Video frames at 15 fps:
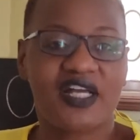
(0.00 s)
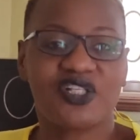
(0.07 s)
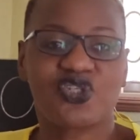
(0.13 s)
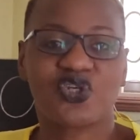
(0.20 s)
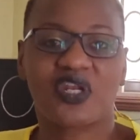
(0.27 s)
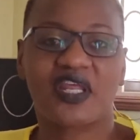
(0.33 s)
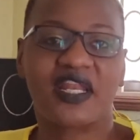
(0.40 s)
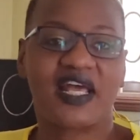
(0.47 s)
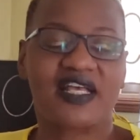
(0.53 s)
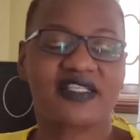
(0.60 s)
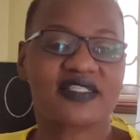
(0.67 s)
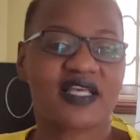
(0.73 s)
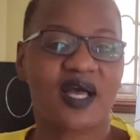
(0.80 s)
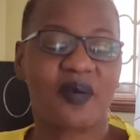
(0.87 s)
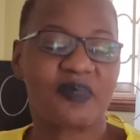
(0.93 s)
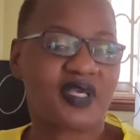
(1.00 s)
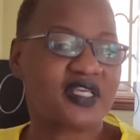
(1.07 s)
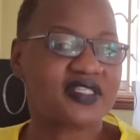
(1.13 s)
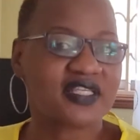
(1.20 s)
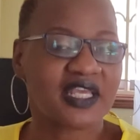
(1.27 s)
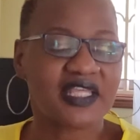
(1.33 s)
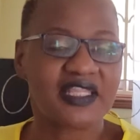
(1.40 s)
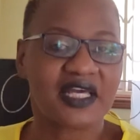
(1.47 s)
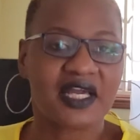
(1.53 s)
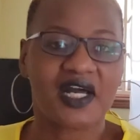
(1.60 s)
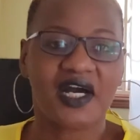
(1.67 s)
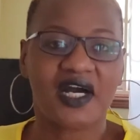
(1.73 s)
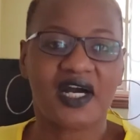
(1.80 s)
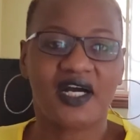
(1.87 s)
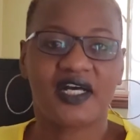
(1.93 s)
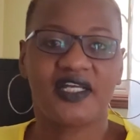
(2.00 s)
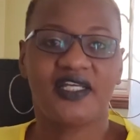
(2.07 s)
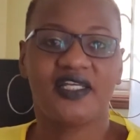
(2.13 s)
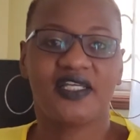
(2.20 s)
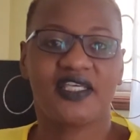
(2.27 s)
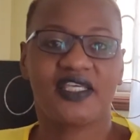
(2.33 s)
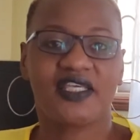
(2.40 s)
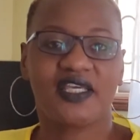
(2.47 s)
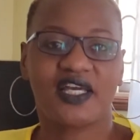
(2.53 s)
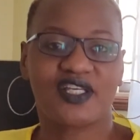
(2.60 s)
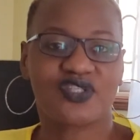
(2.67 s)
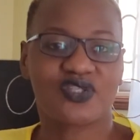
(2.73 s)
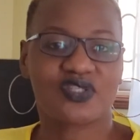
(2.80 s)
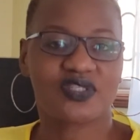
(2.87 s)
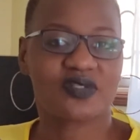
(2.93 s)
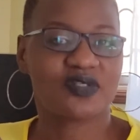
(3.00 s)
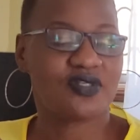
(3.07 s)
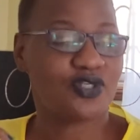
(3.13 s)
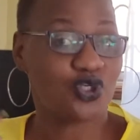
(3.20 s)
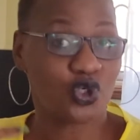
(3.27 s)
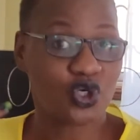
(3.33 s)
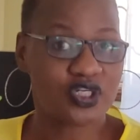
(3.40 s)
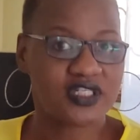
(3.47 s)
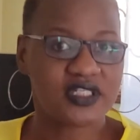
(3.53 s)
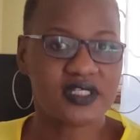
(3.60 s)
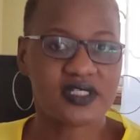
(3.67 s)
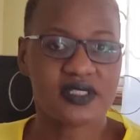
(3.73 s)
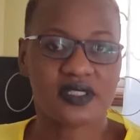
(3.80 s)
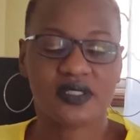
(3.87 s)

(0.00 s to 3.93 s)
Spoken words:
Jordan has come, he has taken the car, he has knocked it.